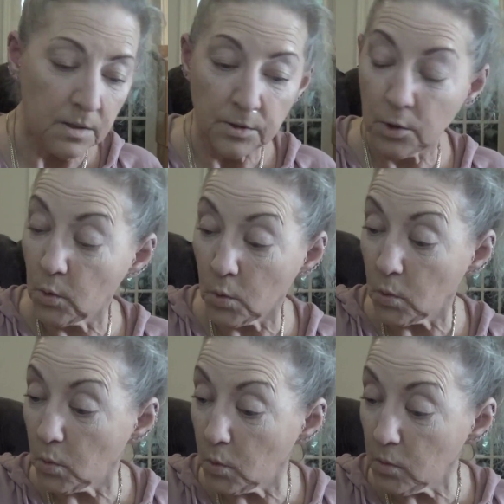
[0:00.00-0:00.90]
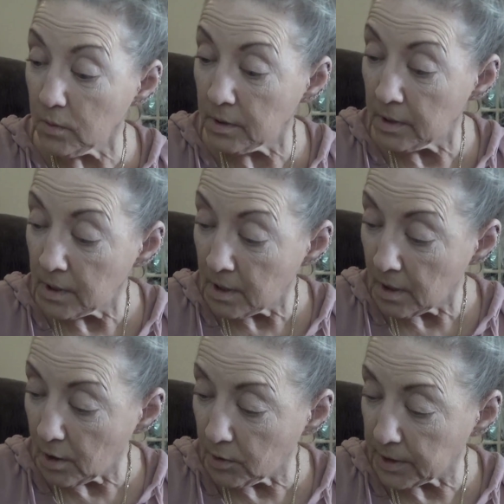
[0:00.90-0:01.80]
no.
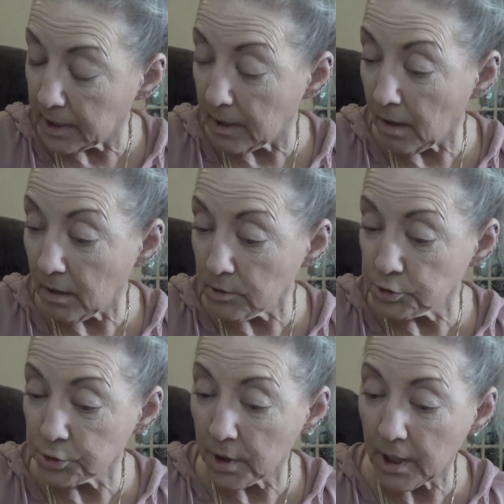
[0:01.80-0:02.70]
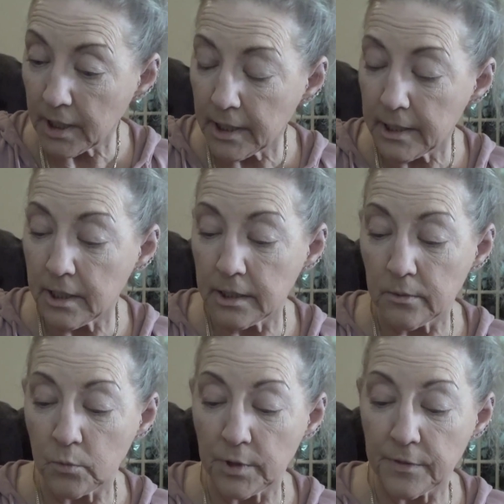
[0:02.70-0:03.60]
Okay, I'll try it
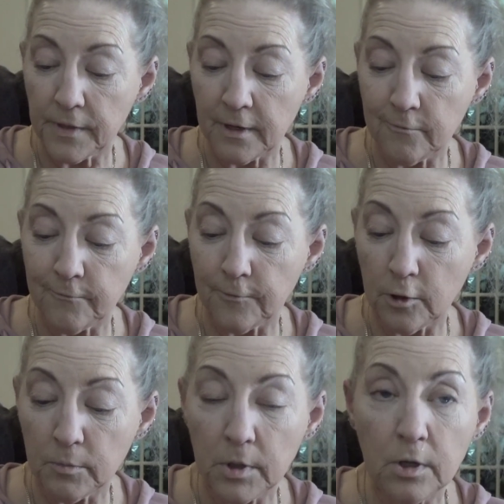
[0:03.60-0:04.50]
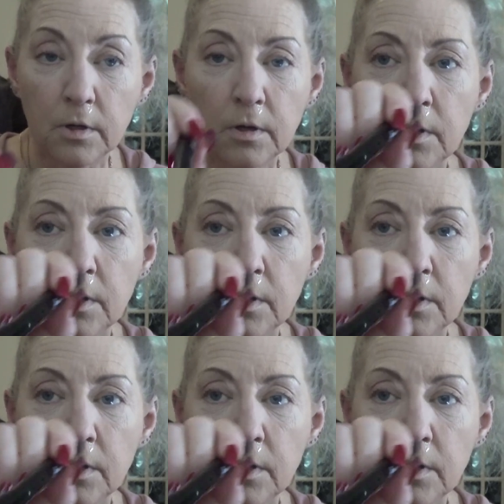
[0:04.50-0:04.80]
with a Firma